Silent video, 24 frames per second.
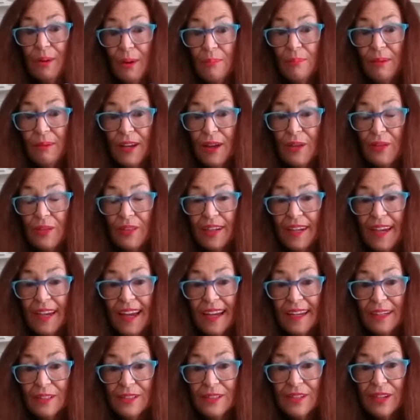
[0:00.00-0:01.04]
probably on the
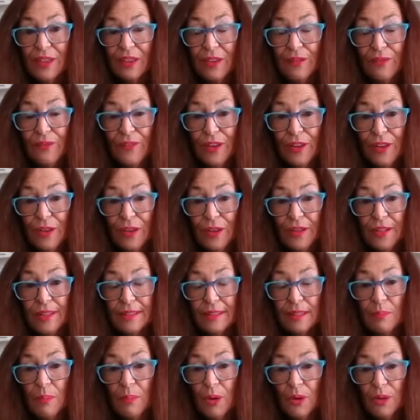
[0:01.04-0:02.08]
chaos and the filth that
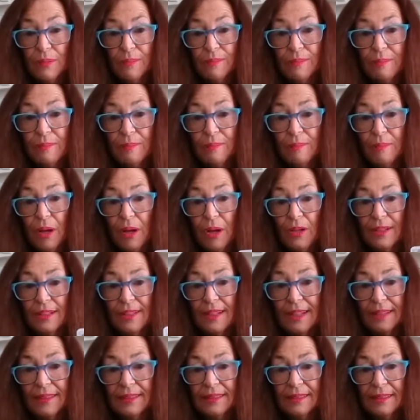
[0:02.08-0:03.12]
is modern
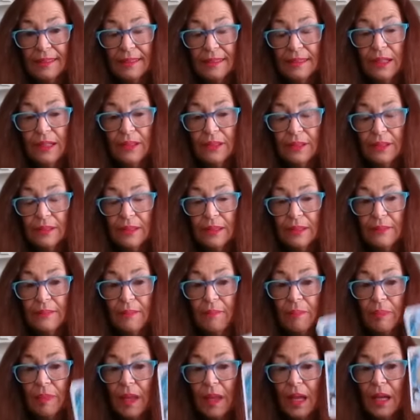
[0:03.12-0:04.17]
politics. Okay.
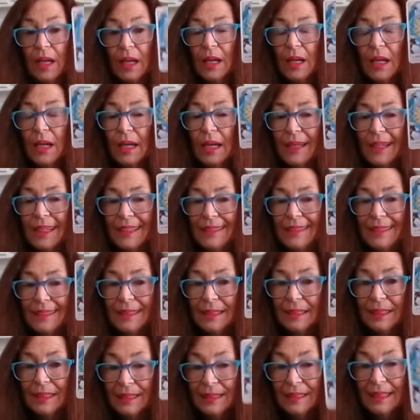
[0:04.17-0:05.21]

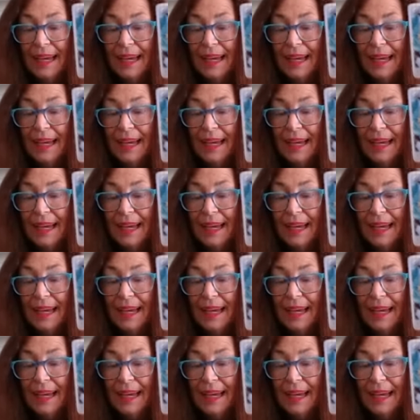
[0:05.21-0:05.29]
it's